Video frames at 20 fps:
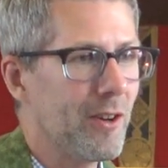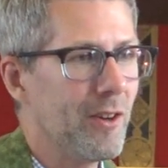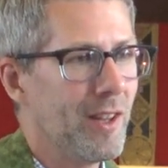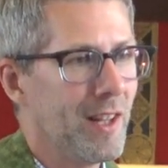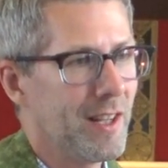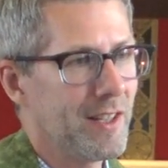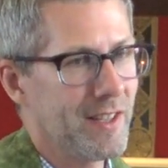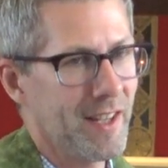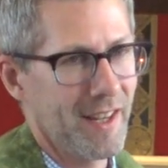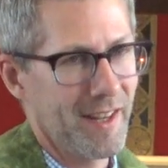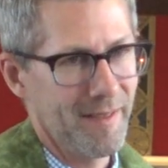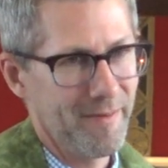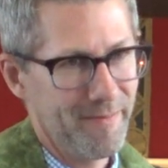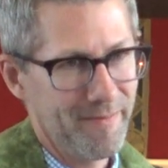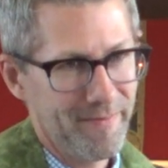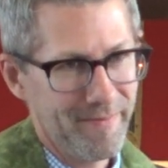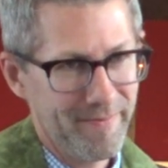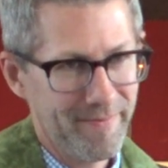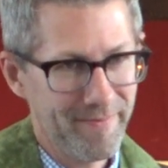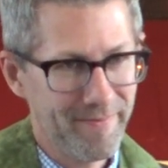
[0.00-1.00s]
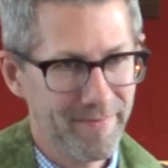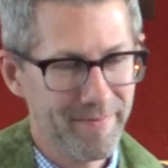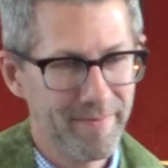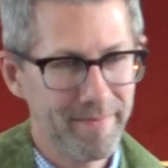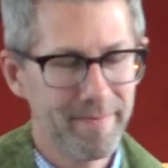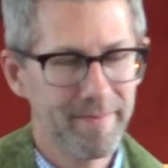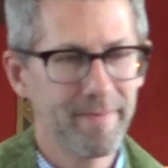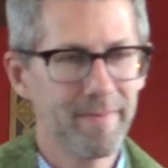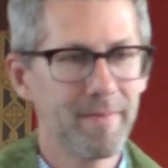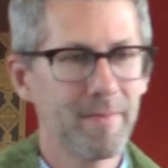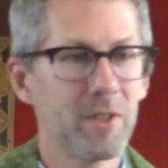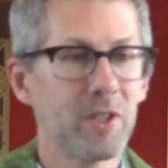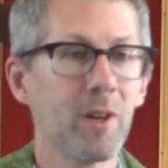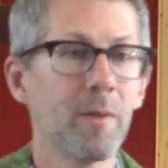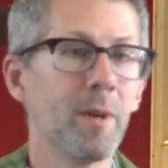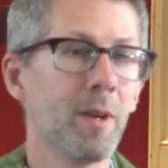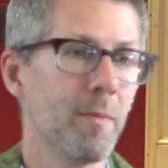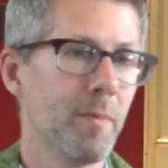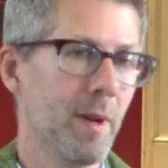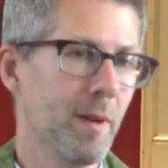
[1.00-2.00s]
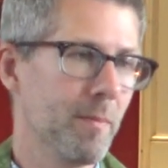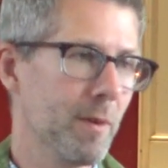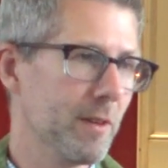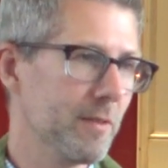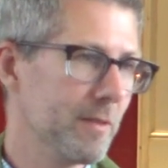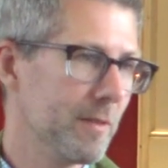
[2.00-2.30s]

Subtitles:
hold on a second. Show me your video.